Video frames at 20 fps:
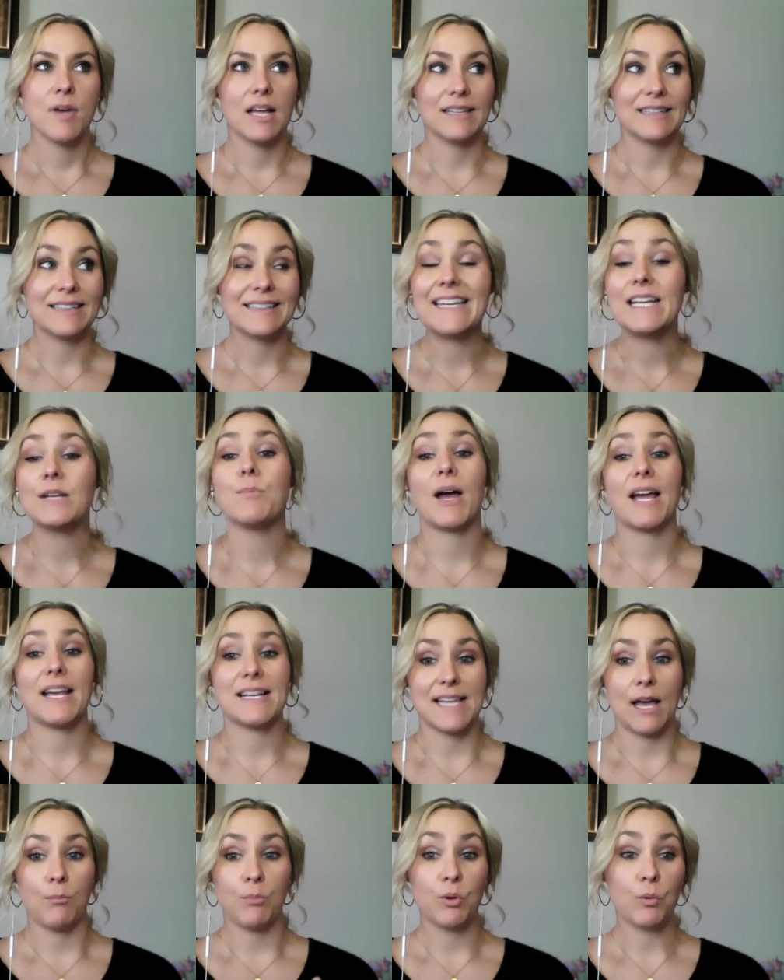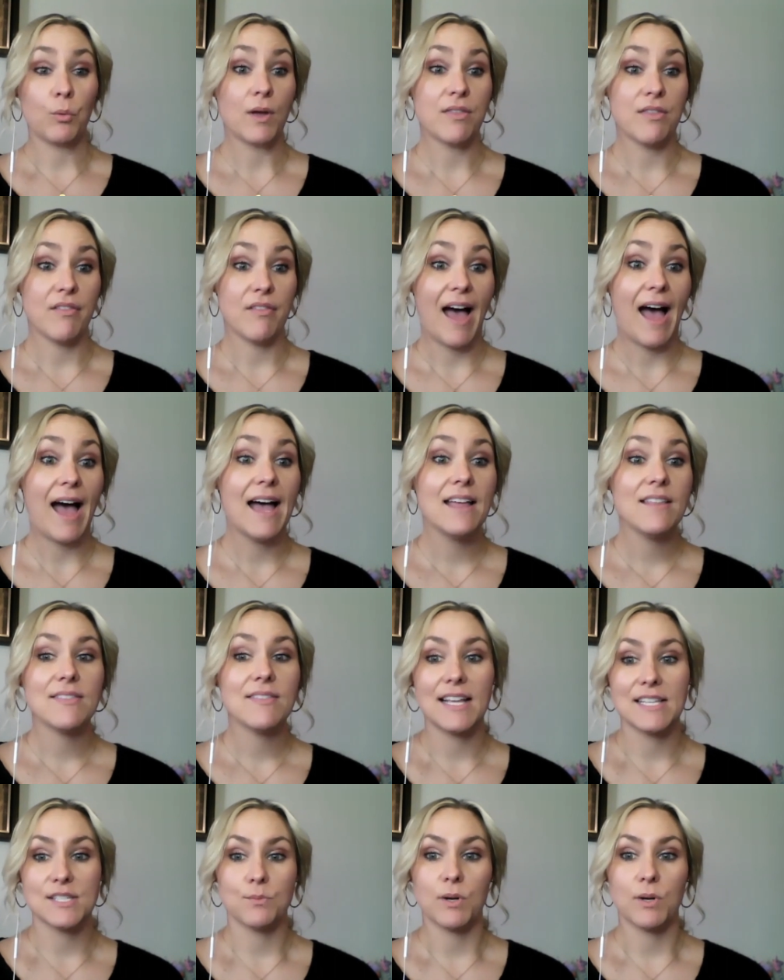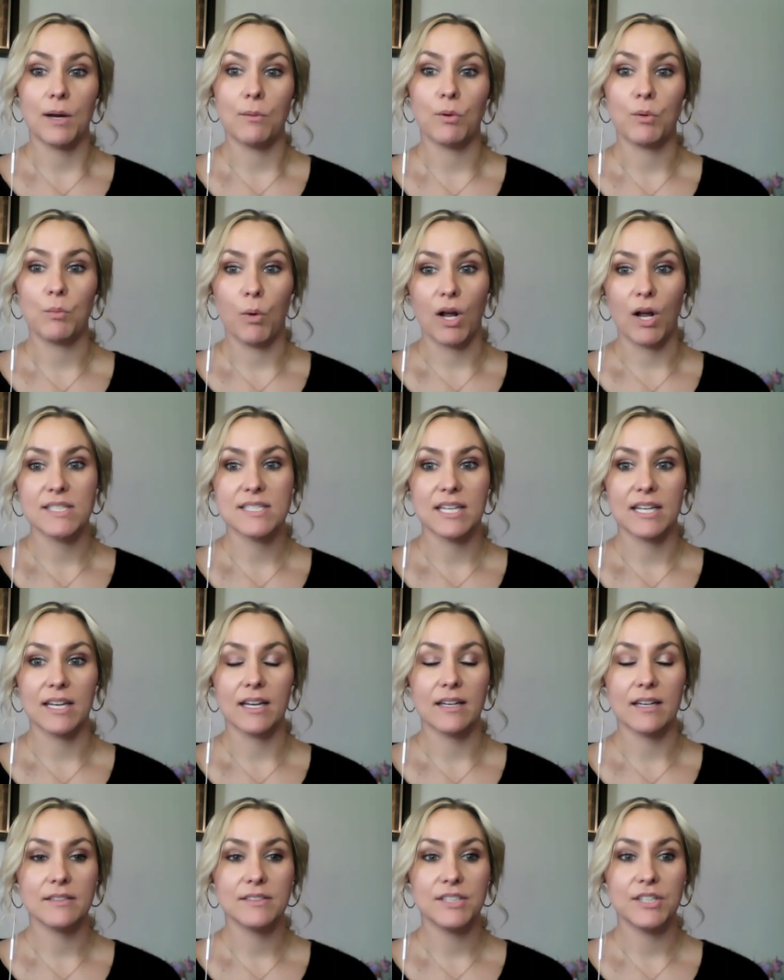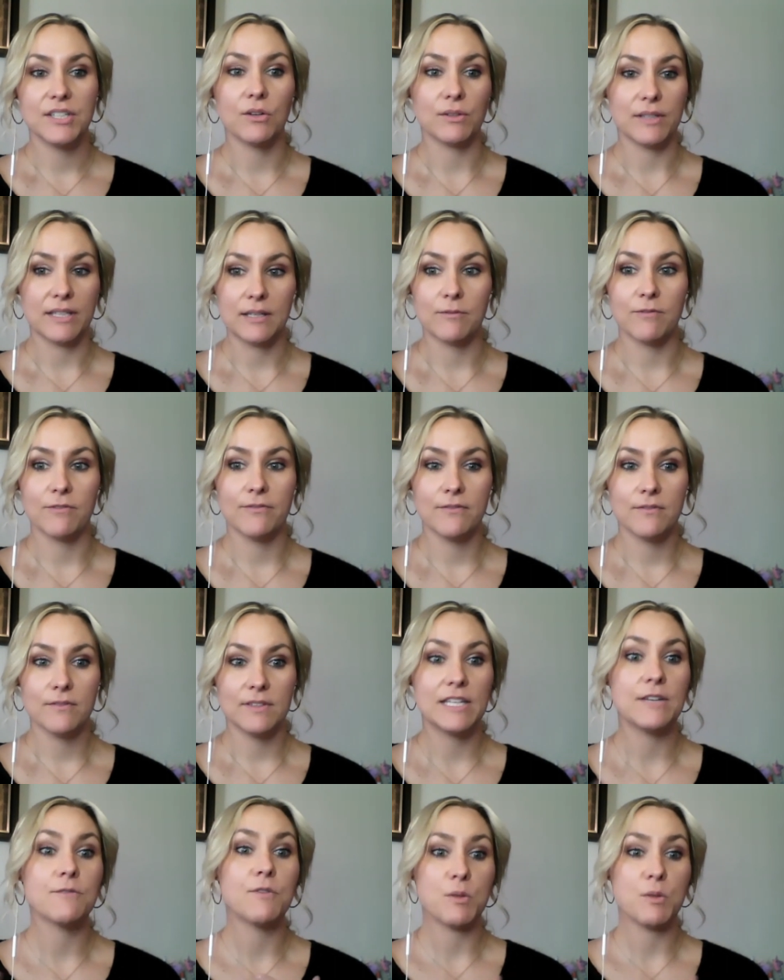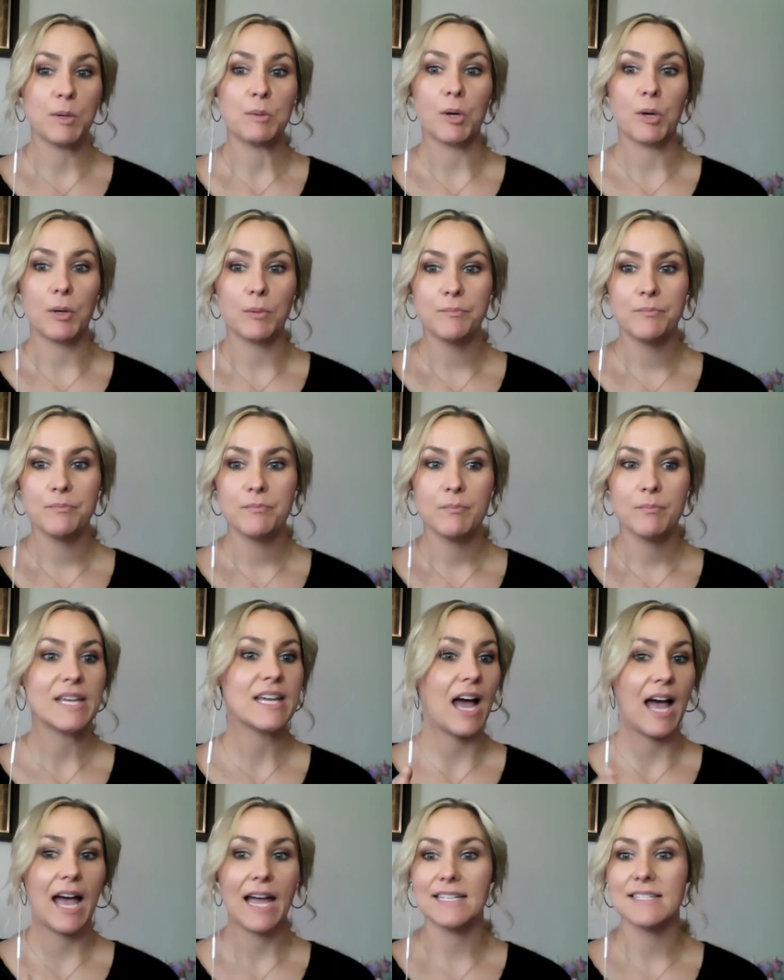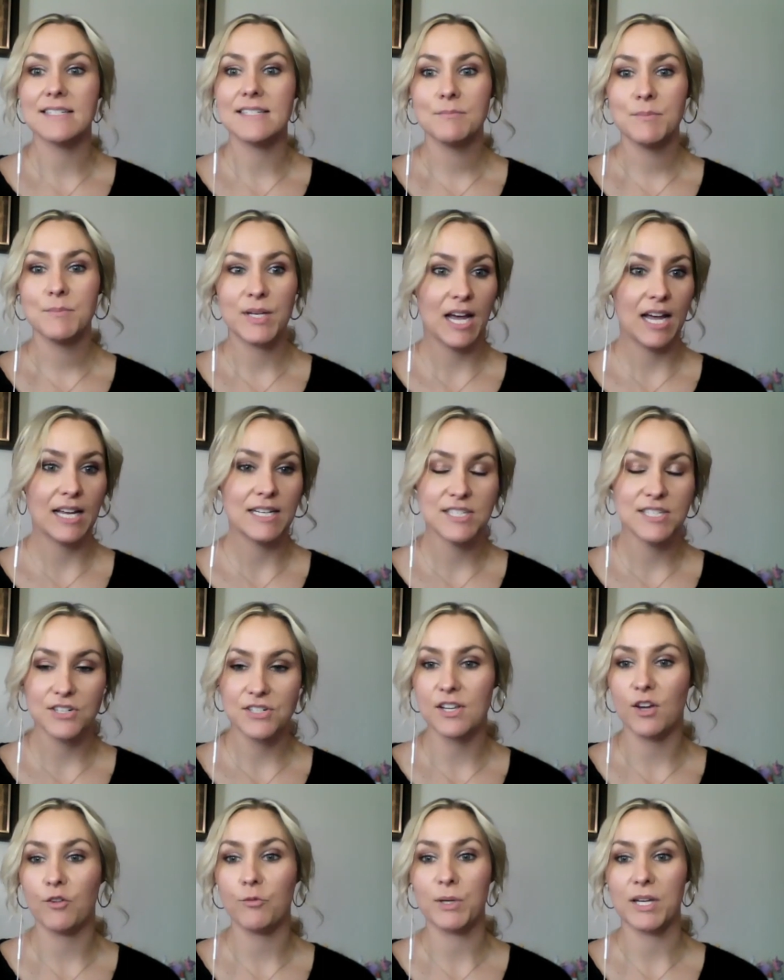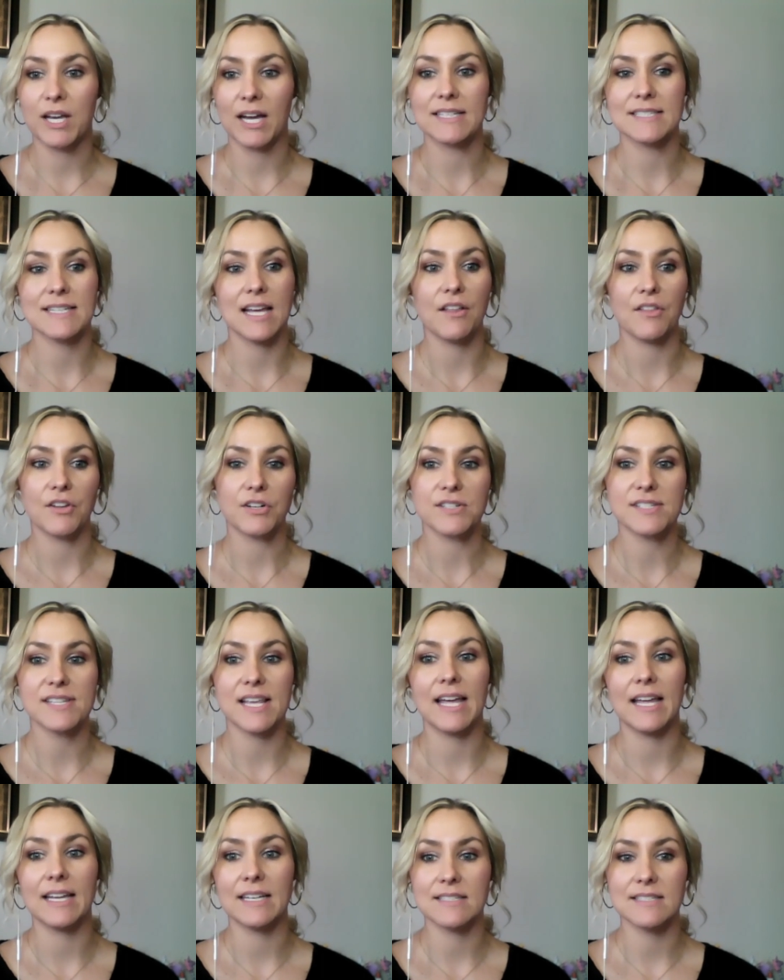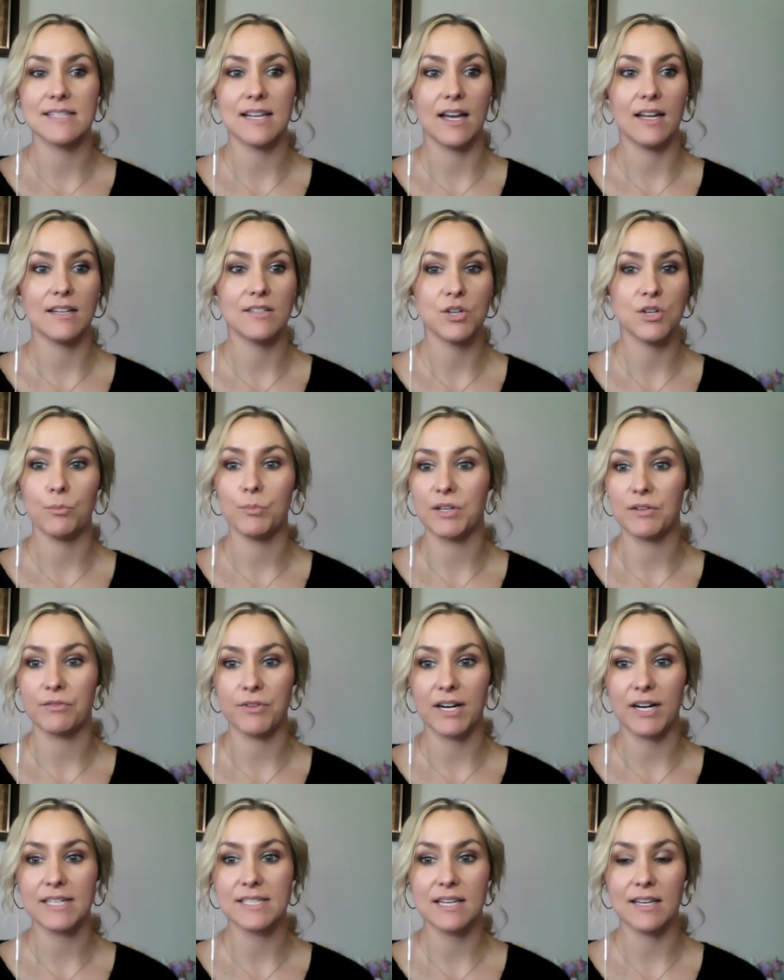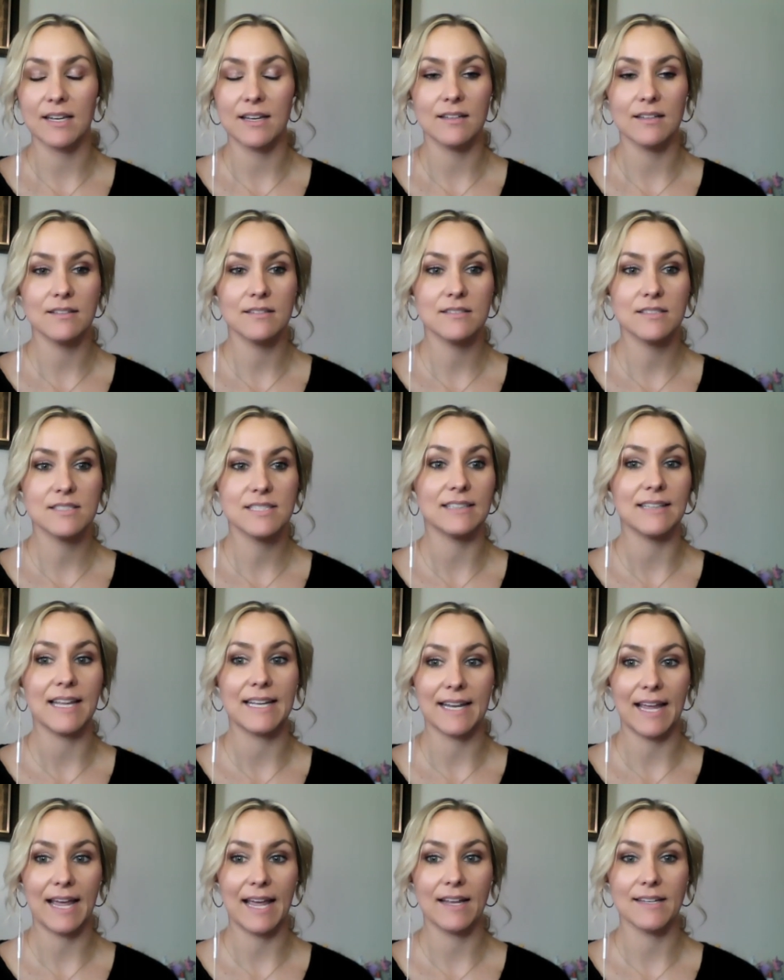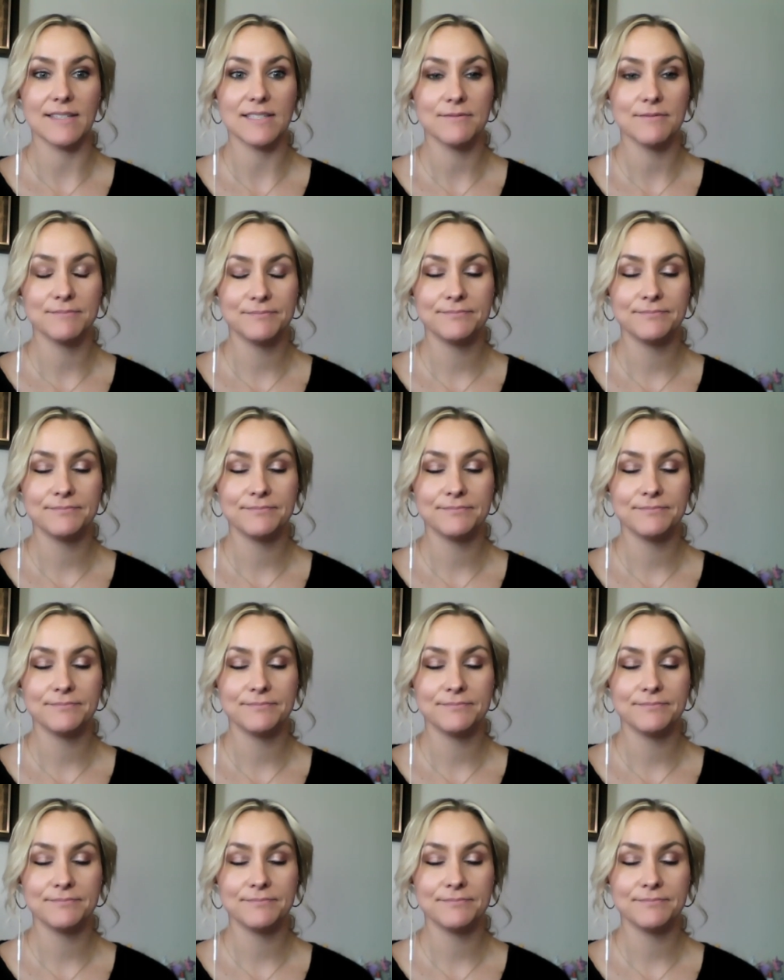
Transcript: lead by example with that, that's what I would want to, you know, leave leave with people. Be kind, be kind to yourself, be kind to others, and uh, don't be afraid to to lend a hand.